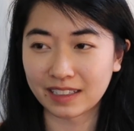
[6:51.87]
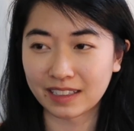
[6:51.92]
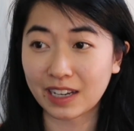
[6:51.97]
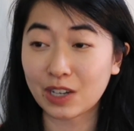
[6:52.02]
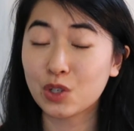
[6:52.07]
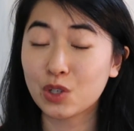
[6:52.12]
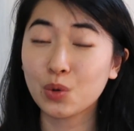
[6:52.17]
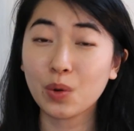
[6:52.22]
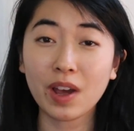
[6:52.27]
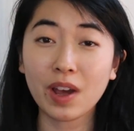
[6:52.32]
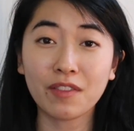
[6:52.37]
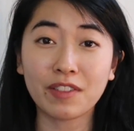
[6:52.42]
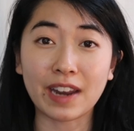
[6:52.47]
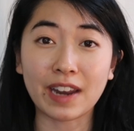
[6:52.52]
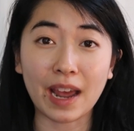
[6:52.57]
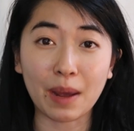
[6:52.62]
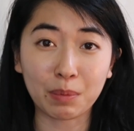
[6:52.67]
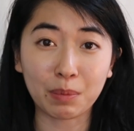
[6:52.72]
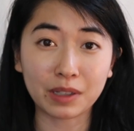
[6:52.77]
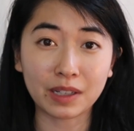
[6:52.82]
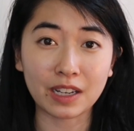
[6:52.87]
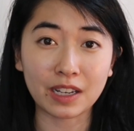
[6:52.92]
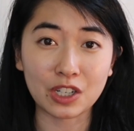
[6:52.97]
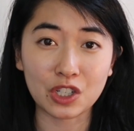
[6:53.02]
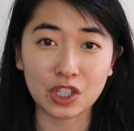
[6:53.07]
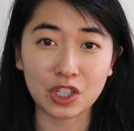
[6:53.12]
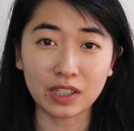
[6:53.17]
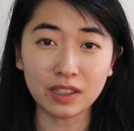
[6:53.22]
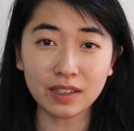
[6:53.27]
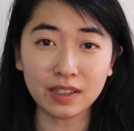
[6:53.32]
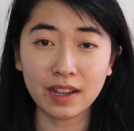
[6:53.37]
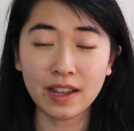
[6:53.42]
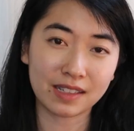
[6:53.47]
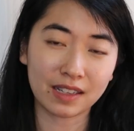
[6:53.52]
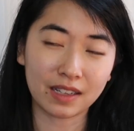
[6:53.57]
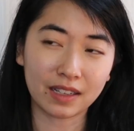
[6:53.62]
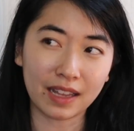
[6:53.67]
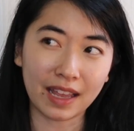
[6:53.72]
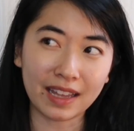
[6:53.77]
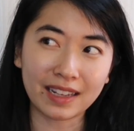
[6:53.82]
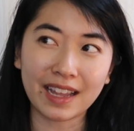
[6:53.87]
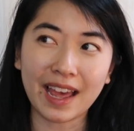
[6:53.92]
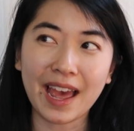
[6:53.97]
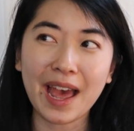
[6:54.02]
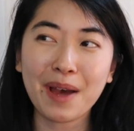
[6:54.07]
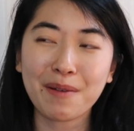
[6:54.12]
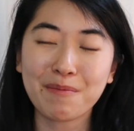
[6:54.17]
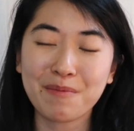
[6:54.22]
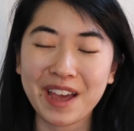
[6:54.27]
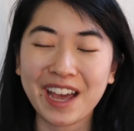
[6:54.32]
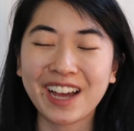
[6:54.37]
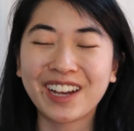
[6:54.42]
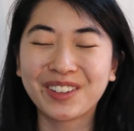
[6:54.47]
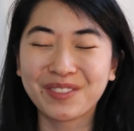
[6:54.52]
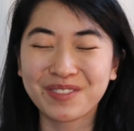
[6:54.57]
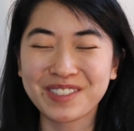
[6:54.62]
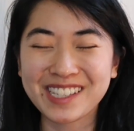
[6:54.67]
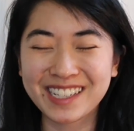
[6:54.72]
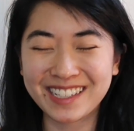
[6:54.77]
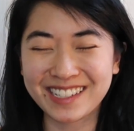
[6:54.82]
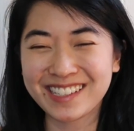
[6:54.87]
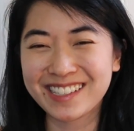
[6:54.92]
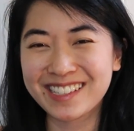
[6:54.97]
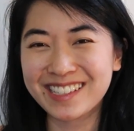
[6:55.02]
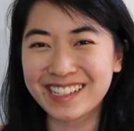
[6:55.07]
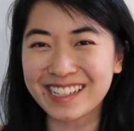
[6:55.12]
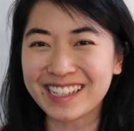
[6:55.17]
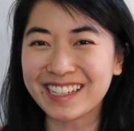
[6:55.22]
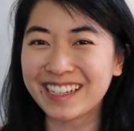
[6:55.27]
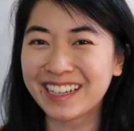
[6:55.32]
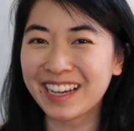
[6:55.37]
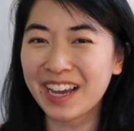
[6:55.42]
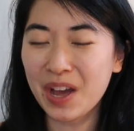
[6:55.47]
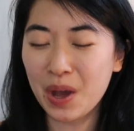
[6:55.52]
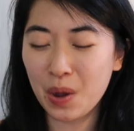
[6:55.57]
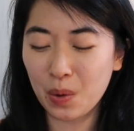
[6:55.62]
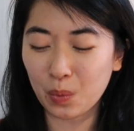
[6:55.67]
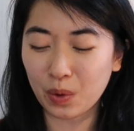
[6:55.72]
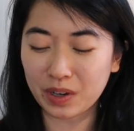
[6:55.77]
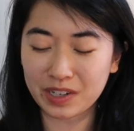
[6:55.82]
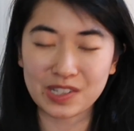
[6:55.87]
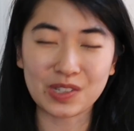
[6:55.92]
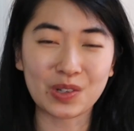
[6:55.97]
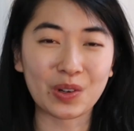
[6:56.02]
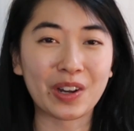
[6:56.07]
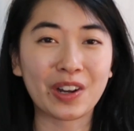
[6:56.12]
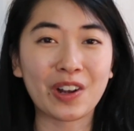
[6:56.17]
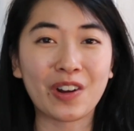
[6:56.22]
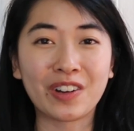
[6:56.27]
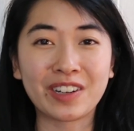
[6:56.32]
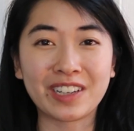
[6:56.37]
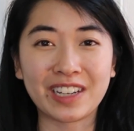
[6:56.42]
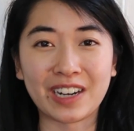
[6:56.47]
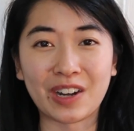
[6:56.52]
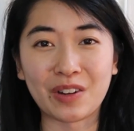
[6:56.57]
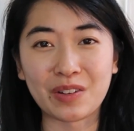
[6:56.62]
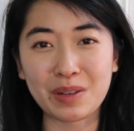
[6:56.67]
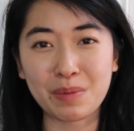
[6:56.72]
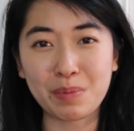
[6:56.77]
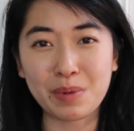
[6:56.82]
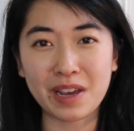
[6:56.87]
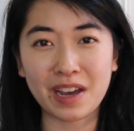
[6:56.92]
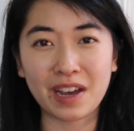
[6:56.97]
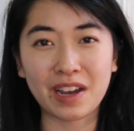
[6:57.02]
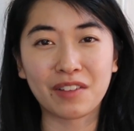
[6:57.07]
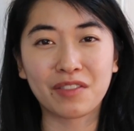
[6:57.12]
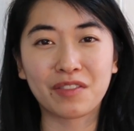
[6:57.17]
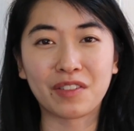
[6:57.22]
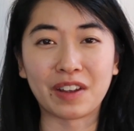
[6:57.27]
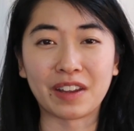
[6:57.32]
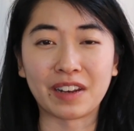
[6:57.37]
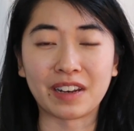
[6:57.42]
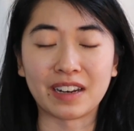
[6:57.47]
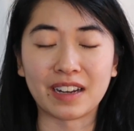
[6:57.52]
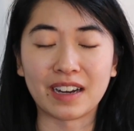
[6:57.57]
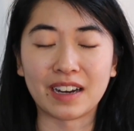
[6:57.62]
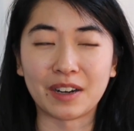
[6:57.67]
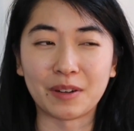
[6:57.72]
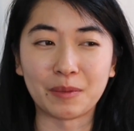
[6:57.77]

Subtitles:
They do have an application, and the app helps us see what is going on in our EPF and